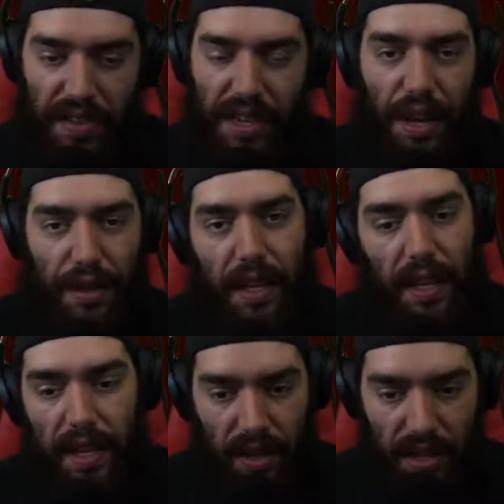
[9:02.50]
nothing
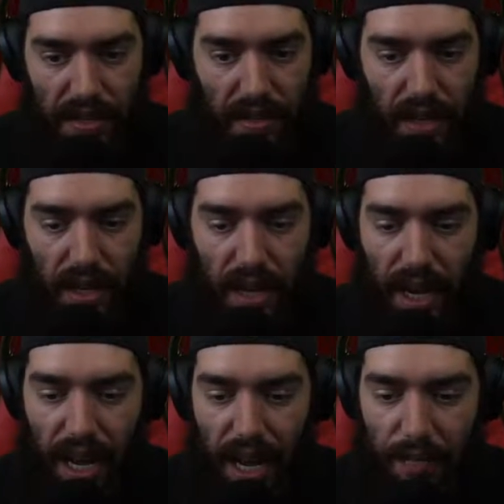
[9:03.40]
can kill us.
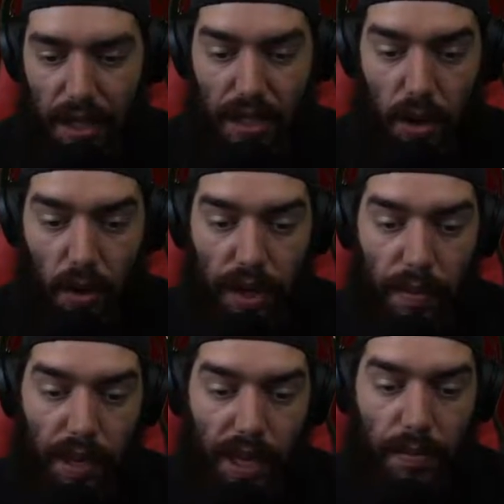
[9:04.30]
This only
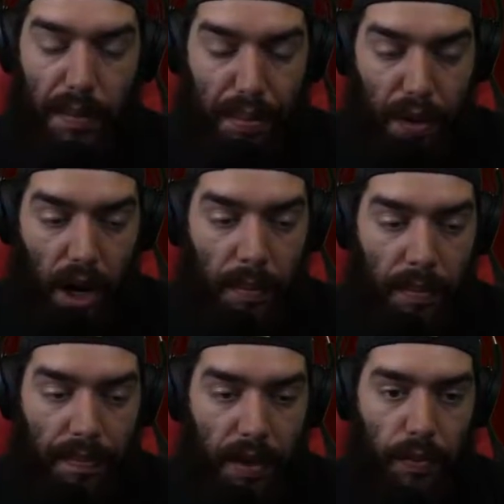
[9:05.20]
becomes a
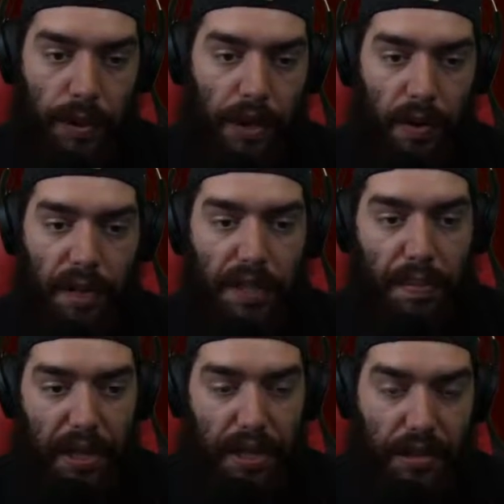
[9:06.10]
problem when you go into
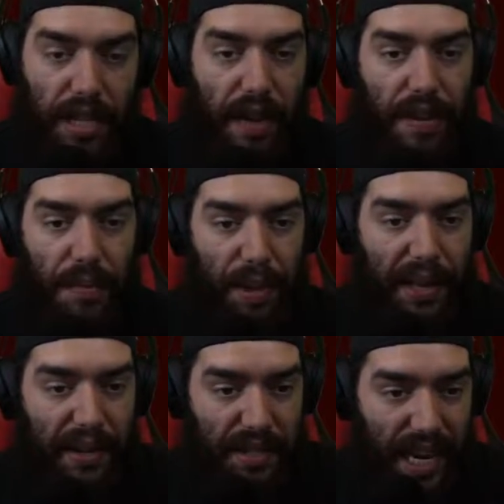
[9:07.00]
Players 7 and
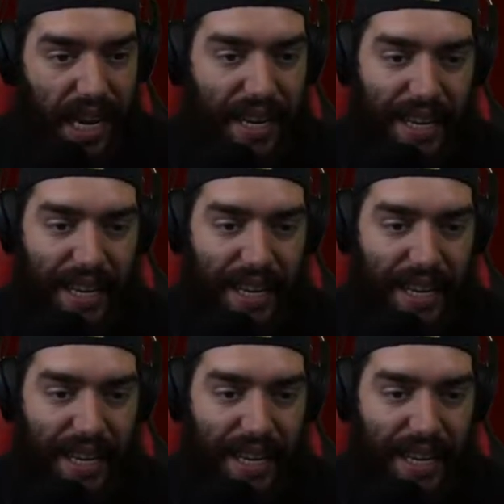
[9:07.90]
Players 8.